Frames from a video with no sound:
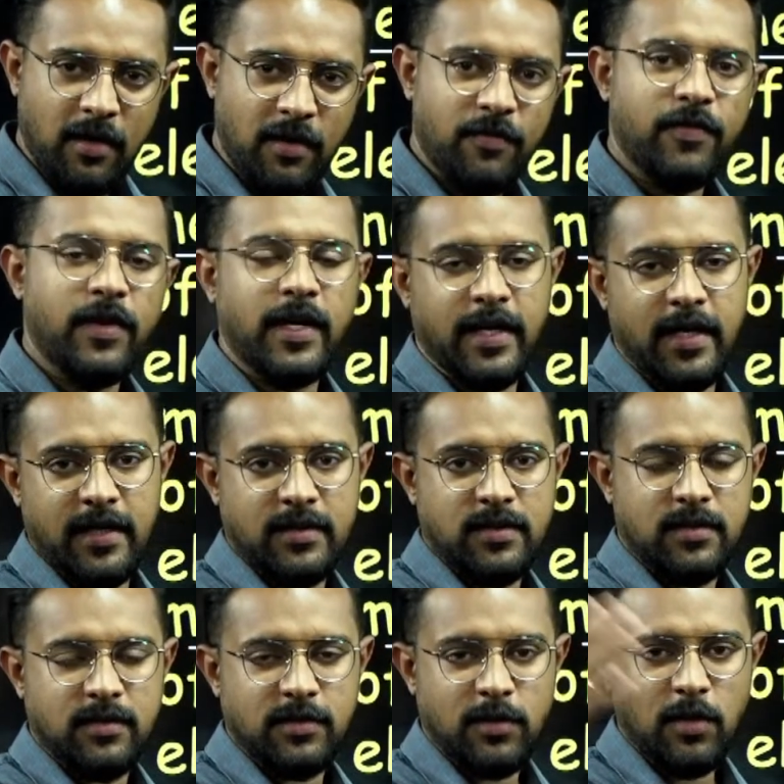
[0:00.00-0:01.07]
Vertical
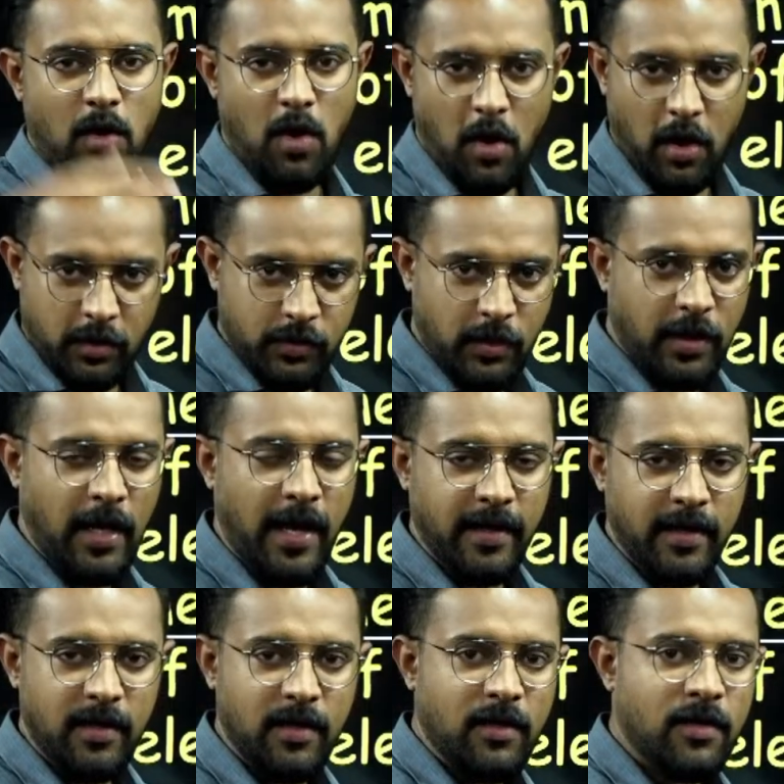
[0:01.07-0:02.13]
distance, horizontal
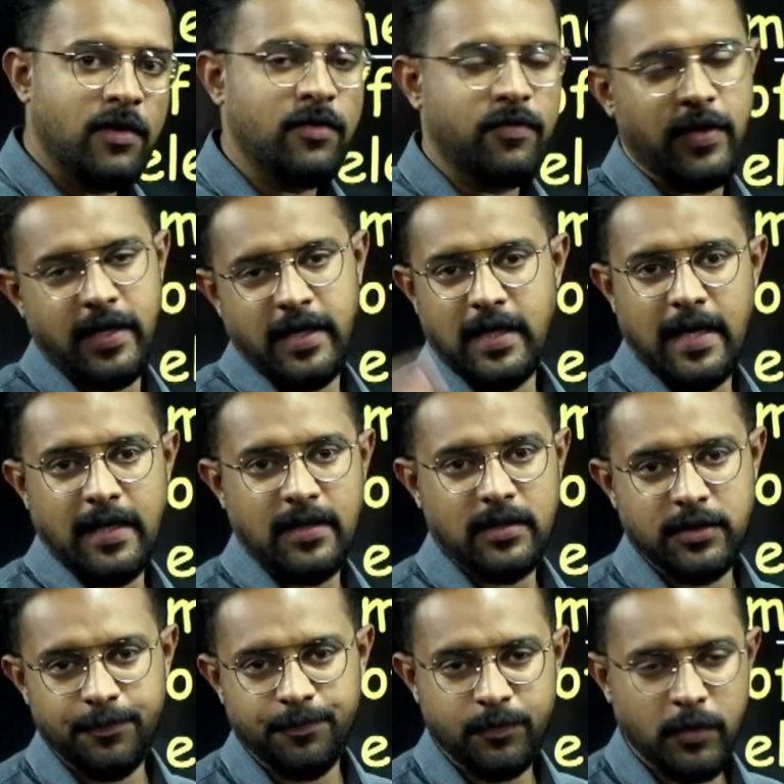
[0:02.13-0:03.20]
angle, vertical
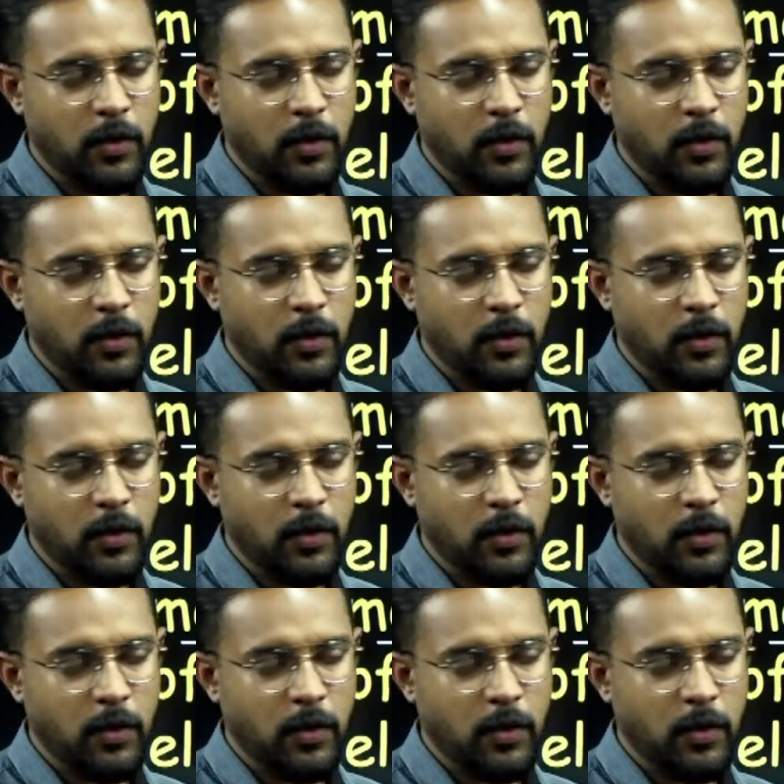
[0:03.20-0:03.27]
angles.